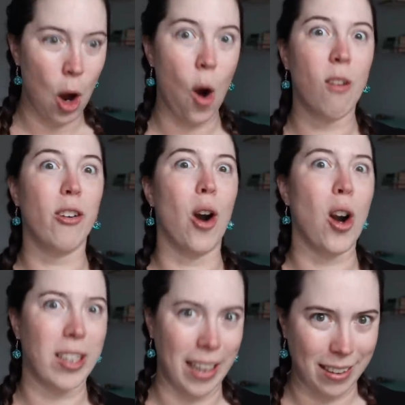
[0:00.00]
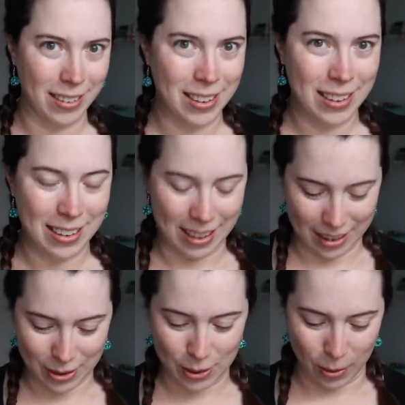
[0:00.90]
overarching
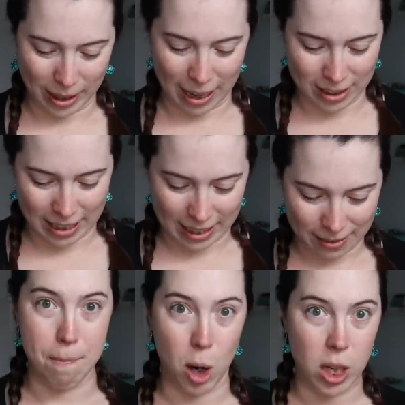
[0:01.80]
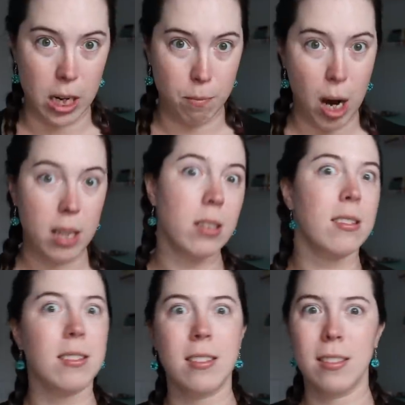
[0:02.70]
uh, story outline and marketing
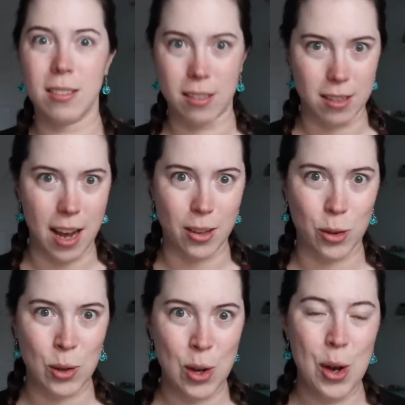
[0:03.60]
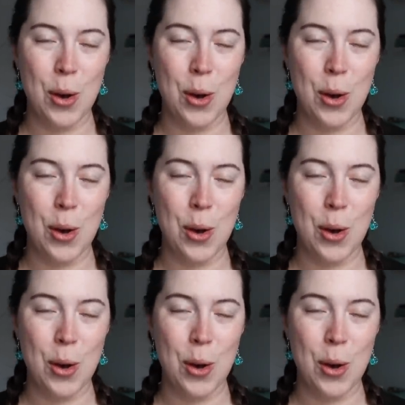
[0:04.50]
practice. Yes.